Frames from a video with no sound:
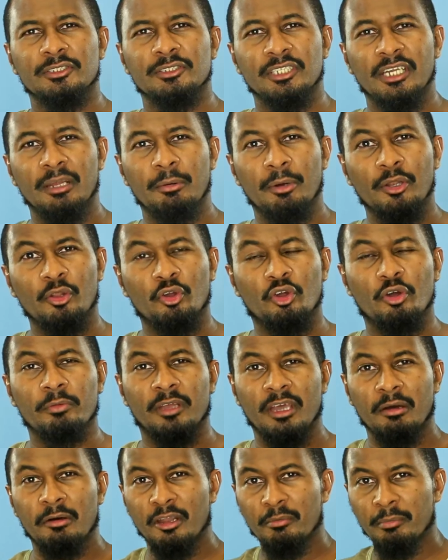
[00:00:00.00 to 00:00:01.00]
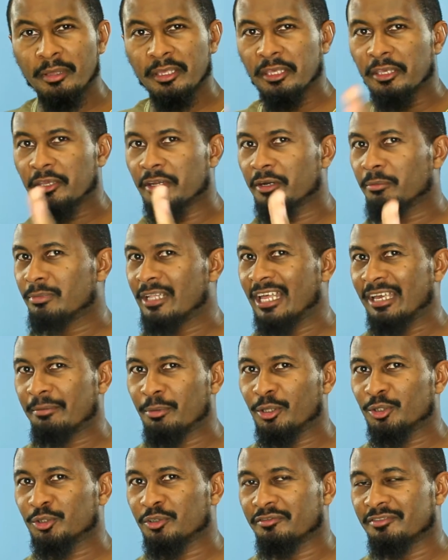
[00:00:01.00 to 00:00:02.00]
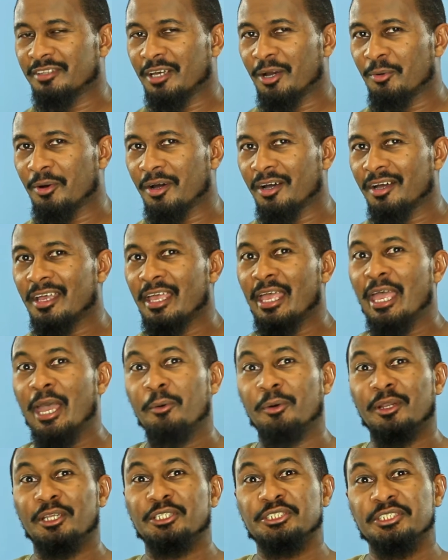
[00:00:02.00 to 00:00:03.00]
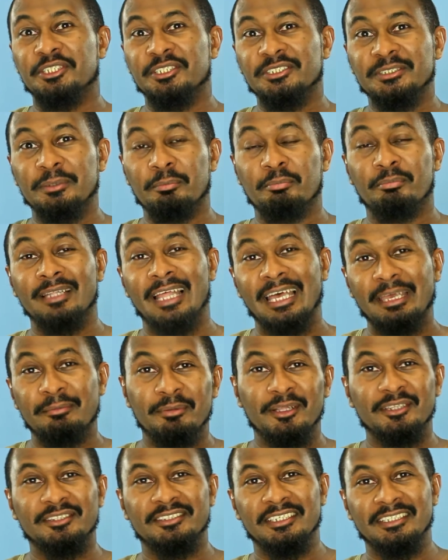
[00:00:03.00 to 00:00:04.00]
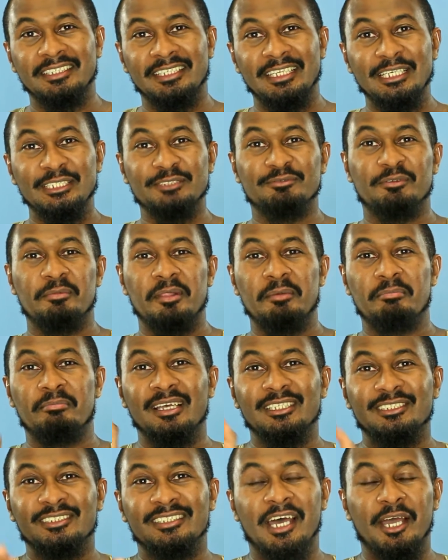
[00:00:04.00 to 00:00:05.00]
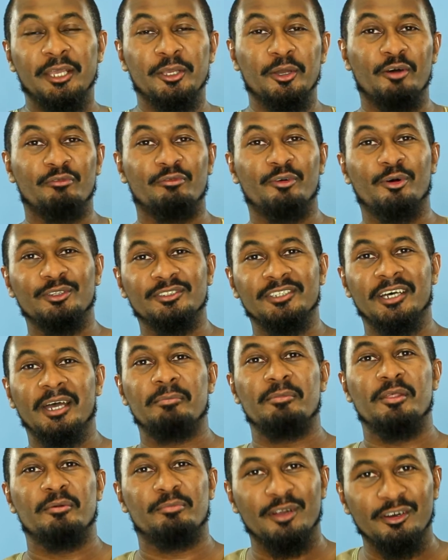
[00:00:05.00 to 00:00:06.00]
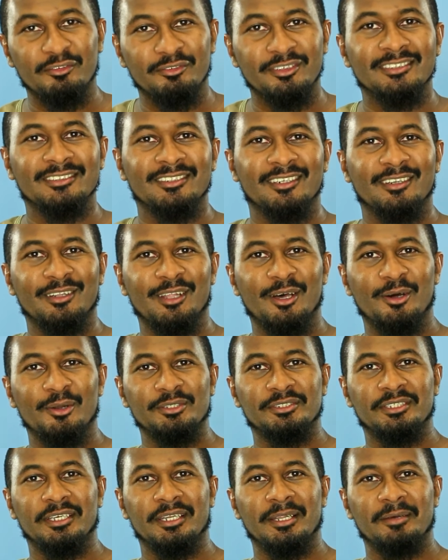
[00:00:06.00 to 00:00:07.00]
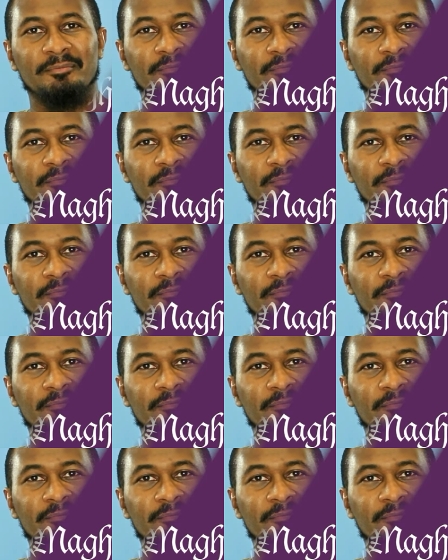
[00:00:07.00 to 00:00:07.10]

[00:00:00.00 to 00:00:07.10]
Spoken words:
Assalamu alaikum, Kamal Elmekki here, Black Belt of Dawah. I want to share some Black Belt techniques from the best da'iyah of all time, the Prophet sallallahu alaihi wasallam.